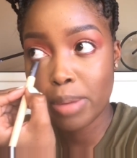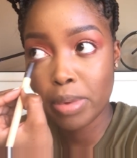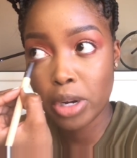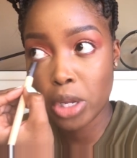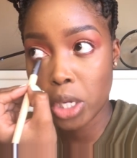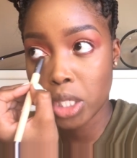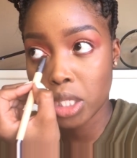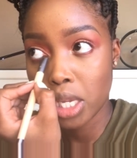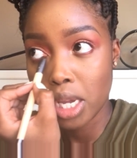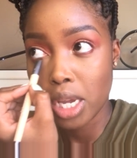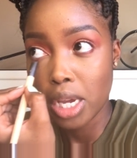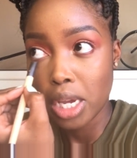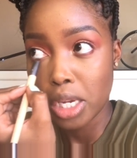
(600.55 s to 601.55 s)
but it goes
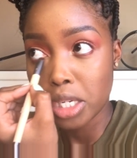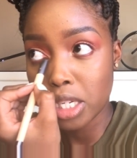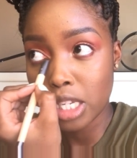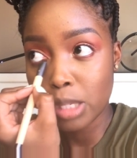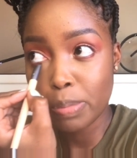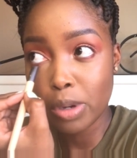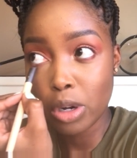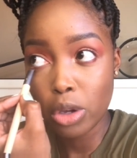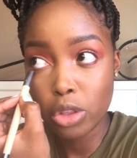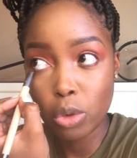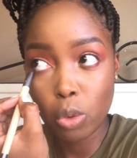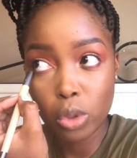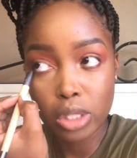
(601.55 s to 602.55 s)
just below
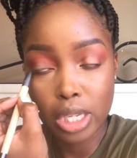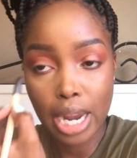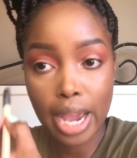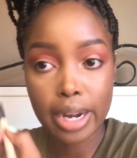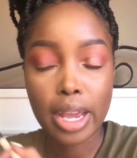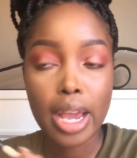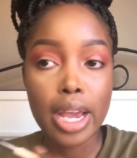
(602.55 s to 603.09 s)
the waterline.